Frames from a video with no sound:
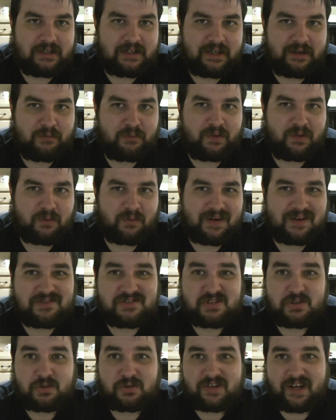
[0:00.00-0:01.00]
it went around
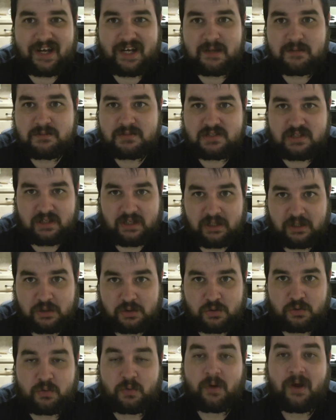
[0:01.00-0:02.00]
2 times, and I
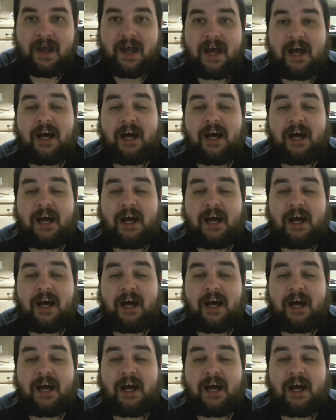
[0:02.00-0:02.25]
drew